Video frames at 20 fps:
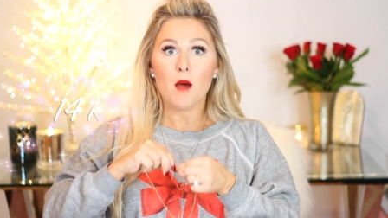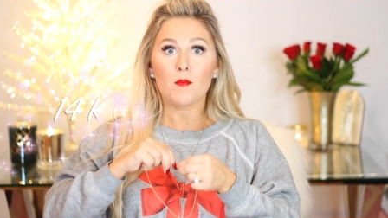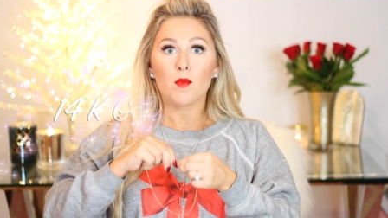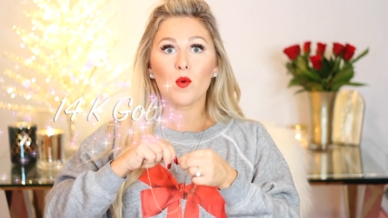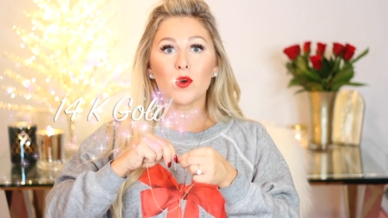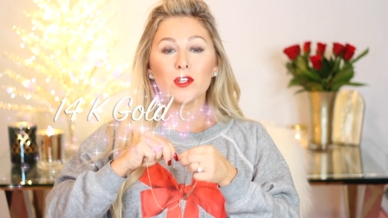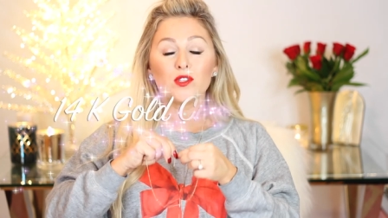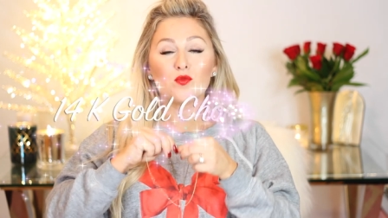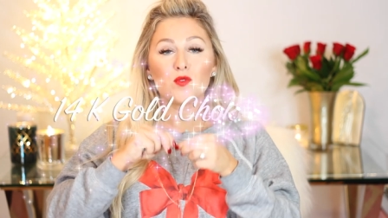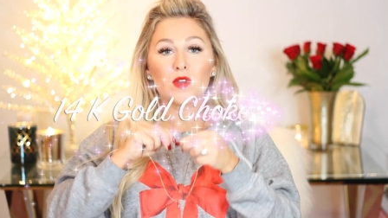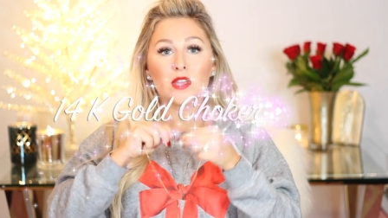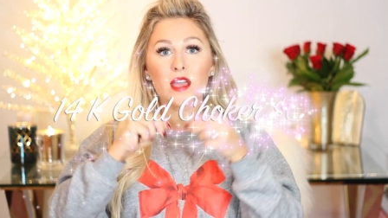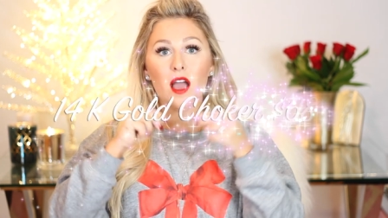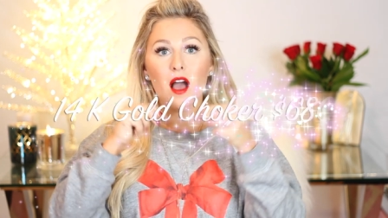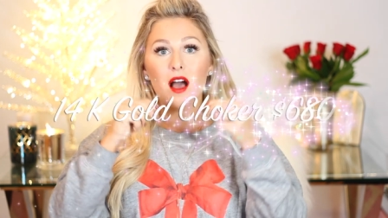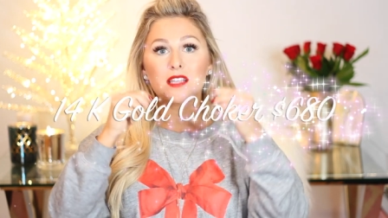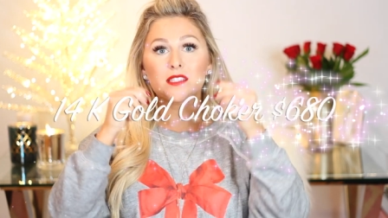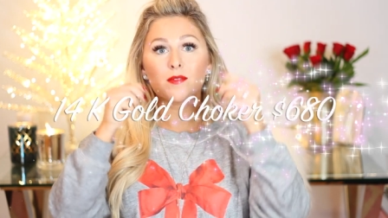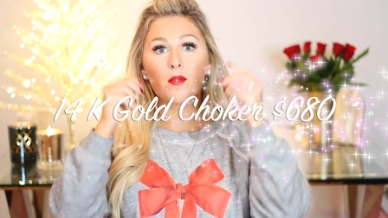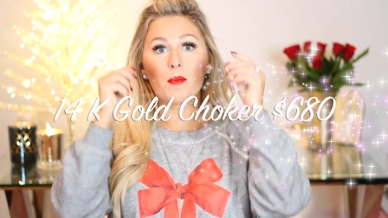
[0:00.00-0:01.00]
But what's really
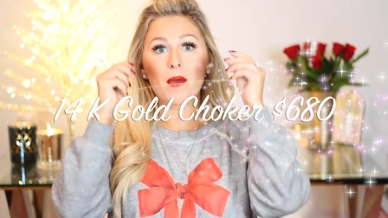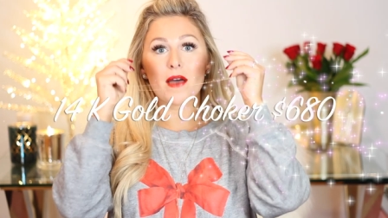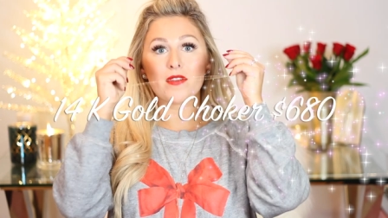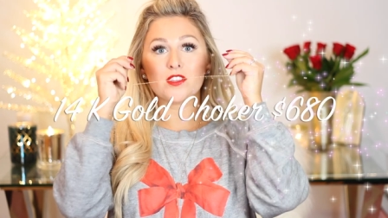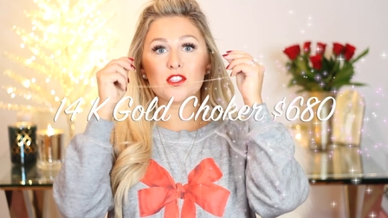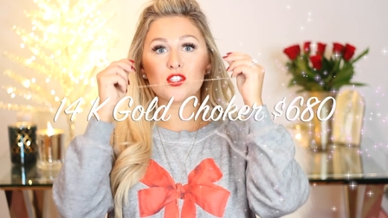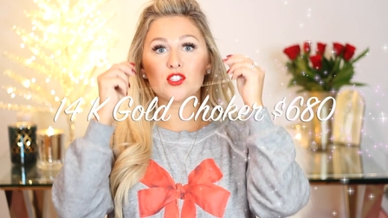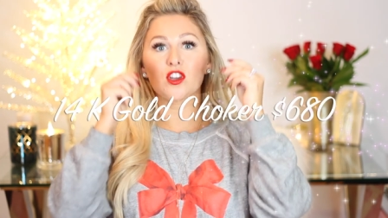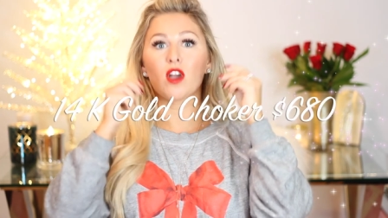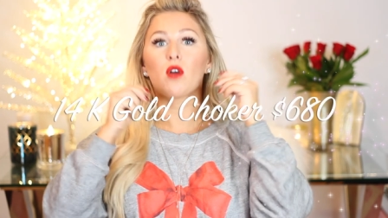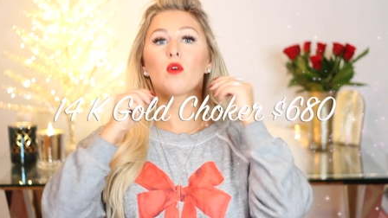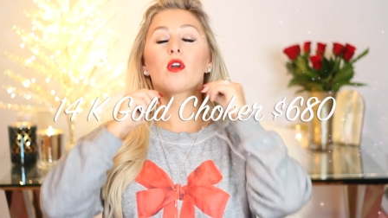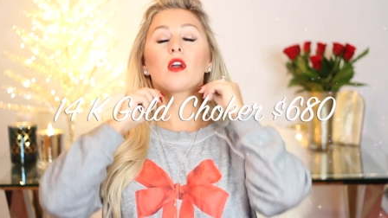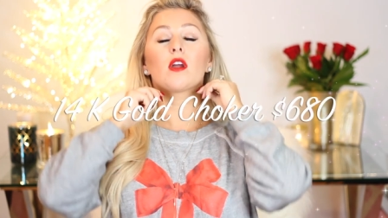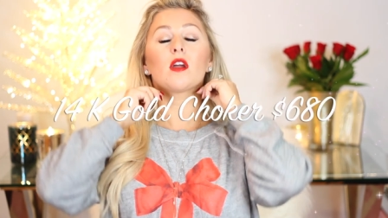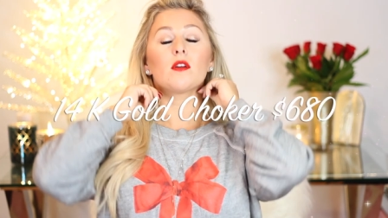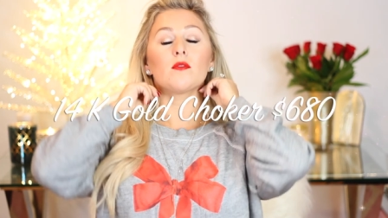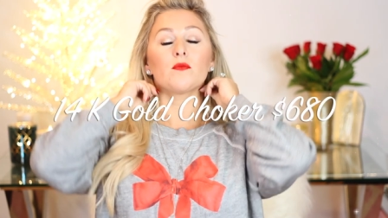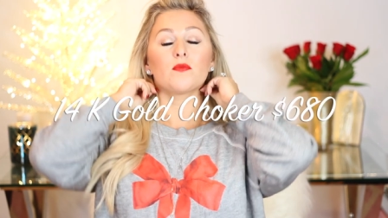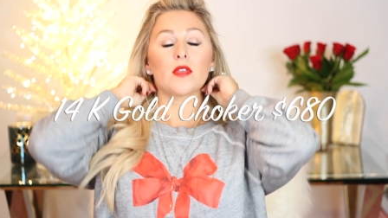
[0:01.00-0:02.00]
awesome about this
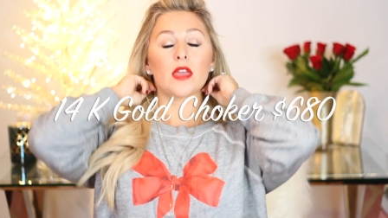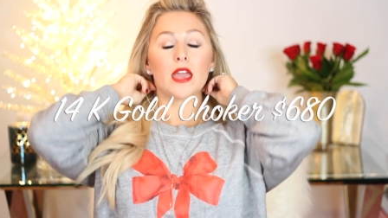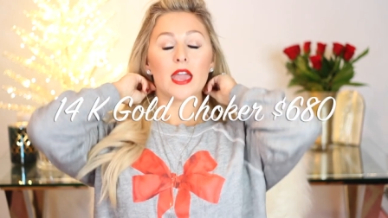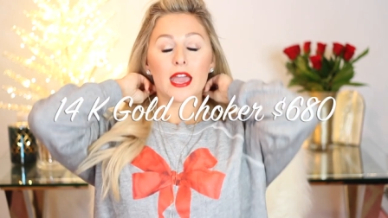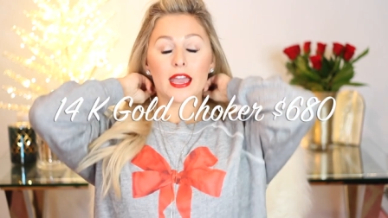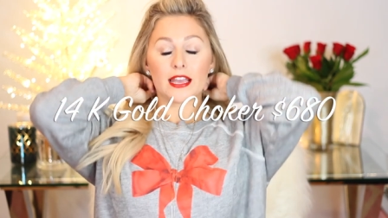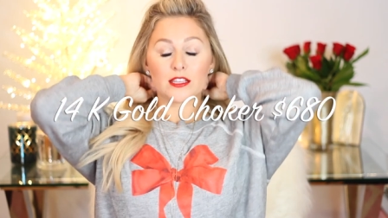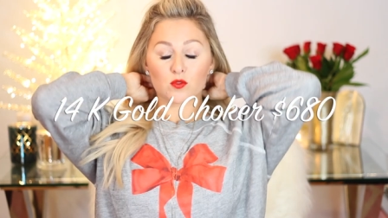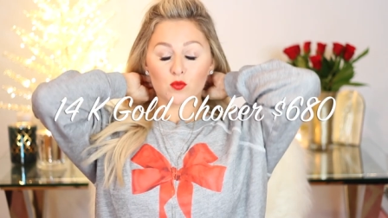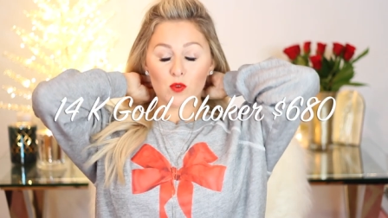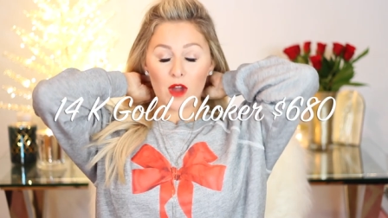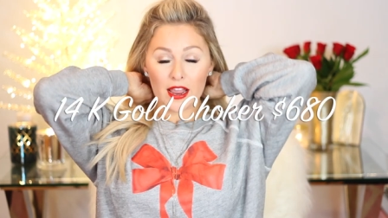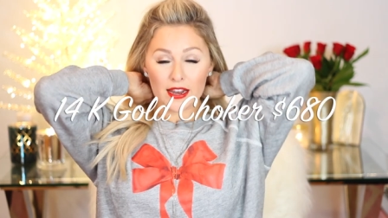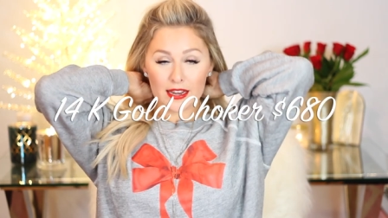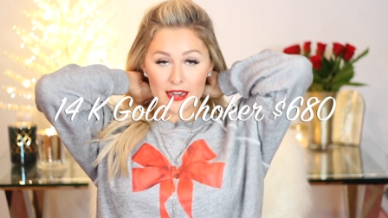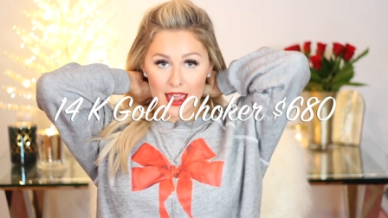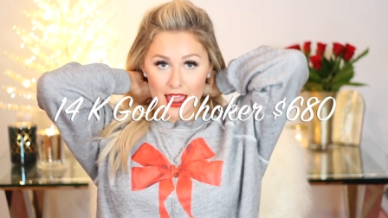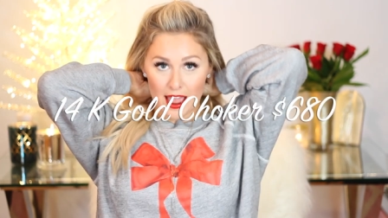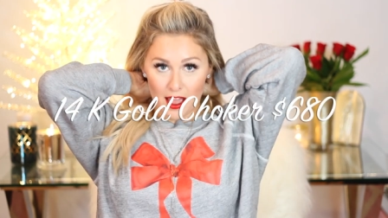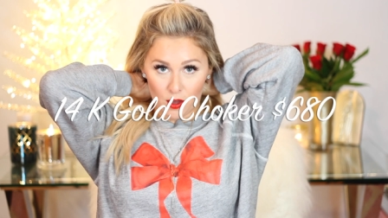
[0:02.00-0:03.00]
choker is right
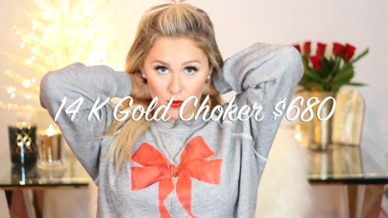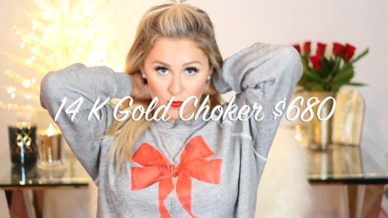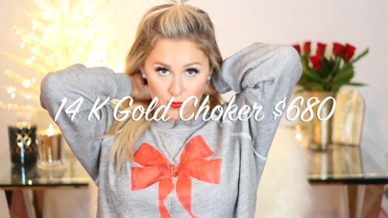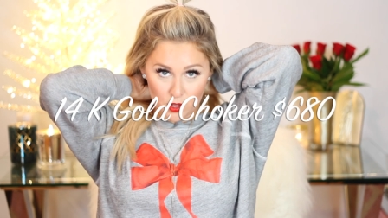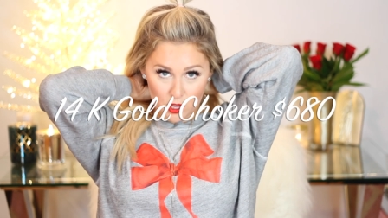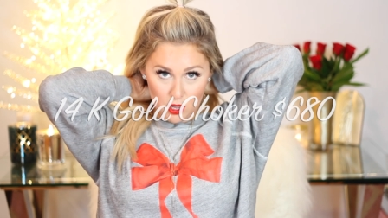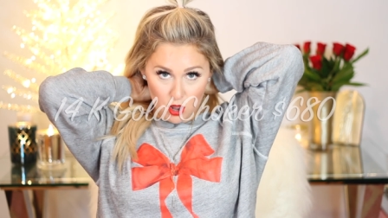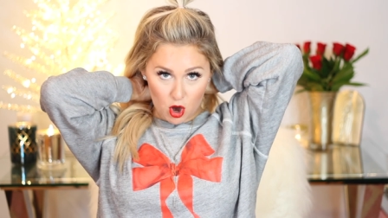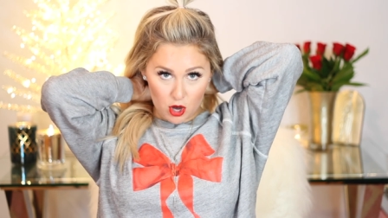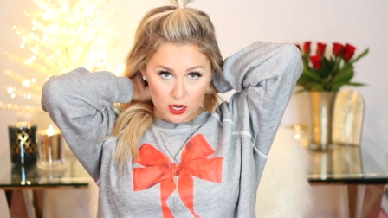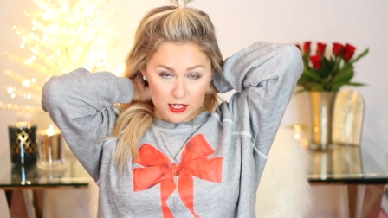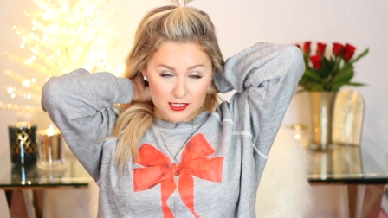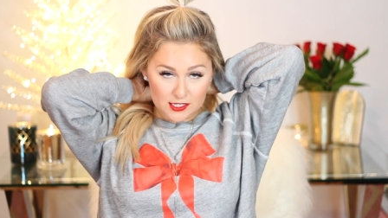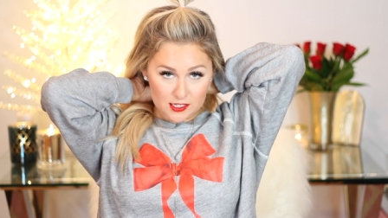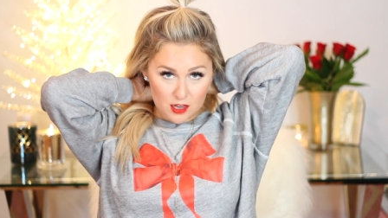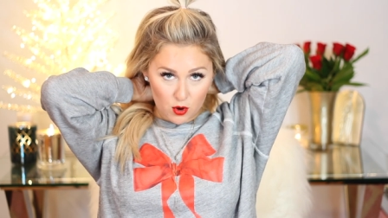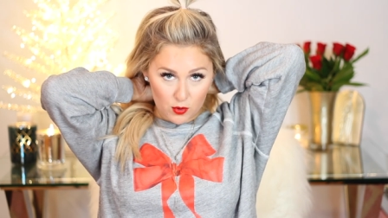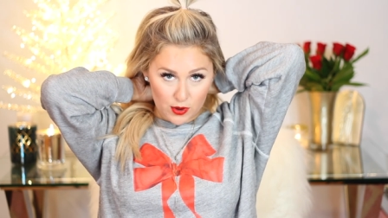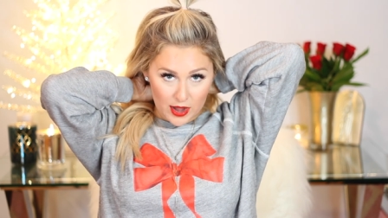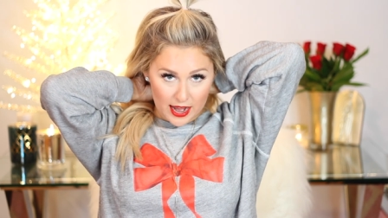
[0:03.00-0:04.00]
now, Clark is
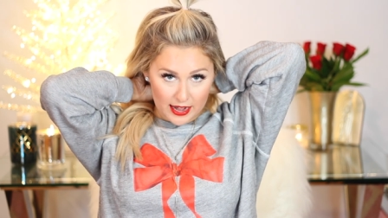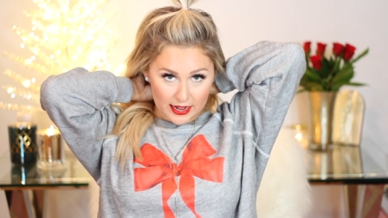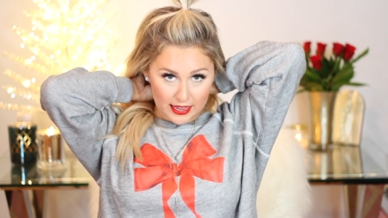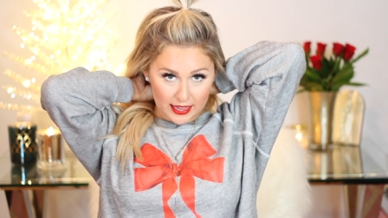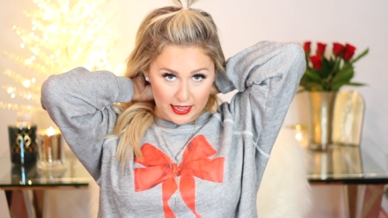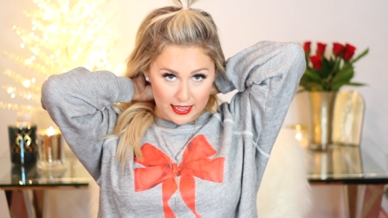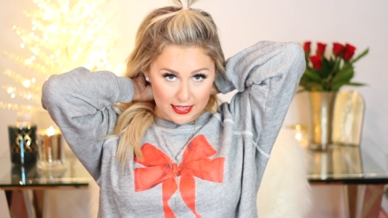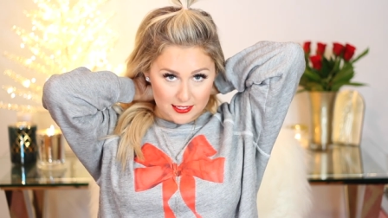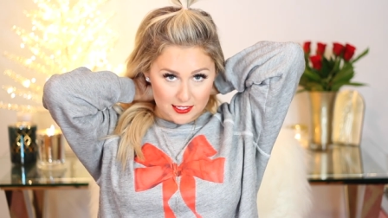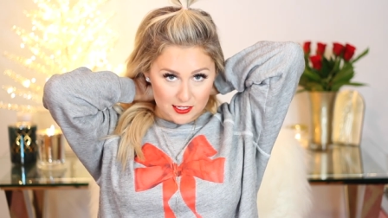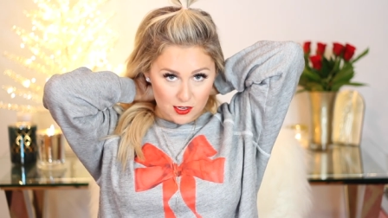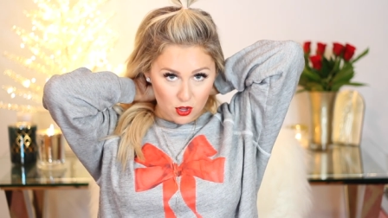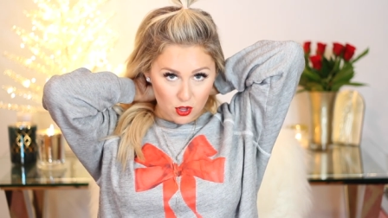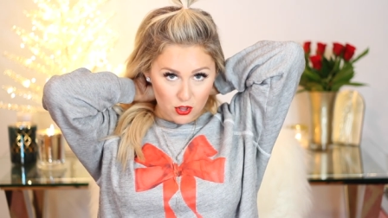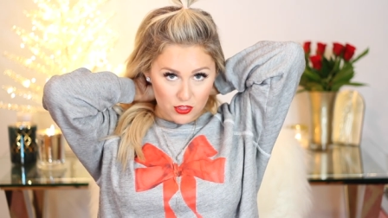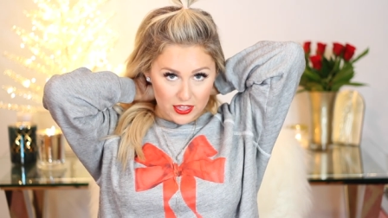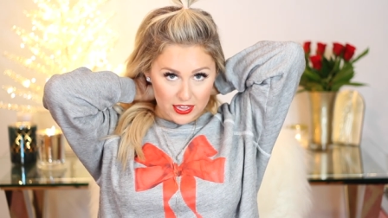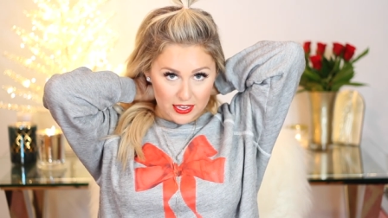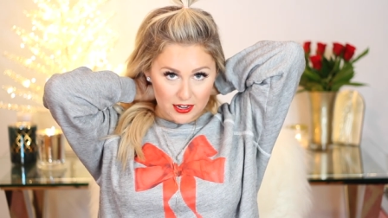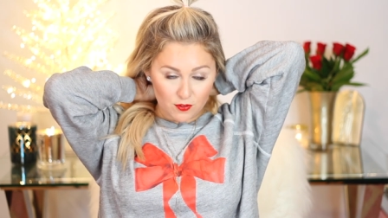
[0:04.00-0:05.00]
donating
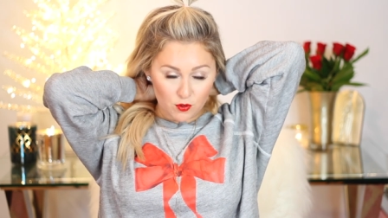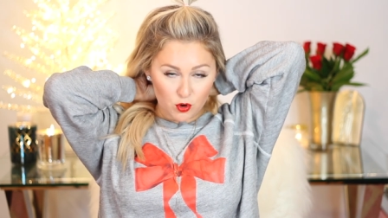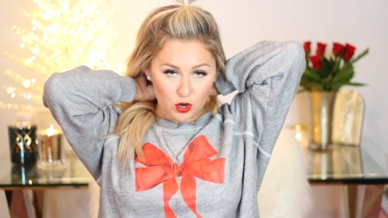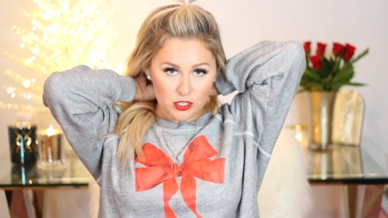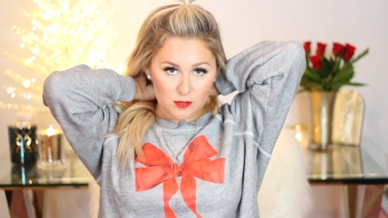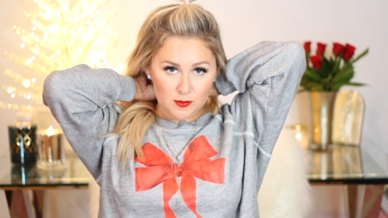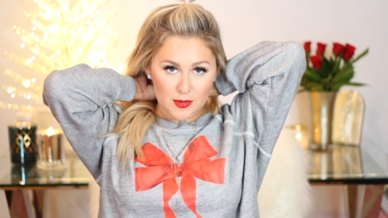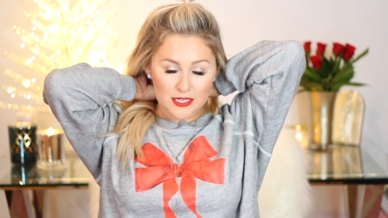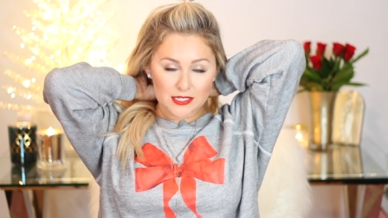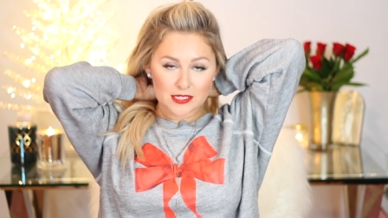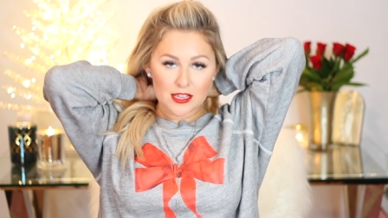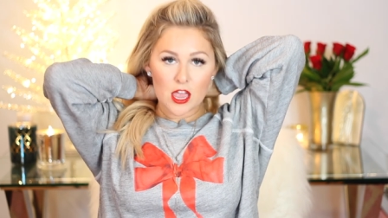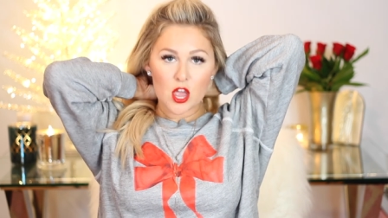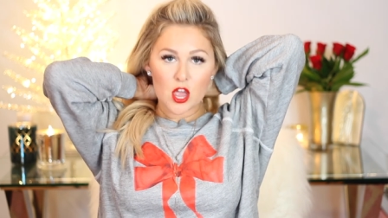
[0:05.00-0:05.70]
until the end of Christmas,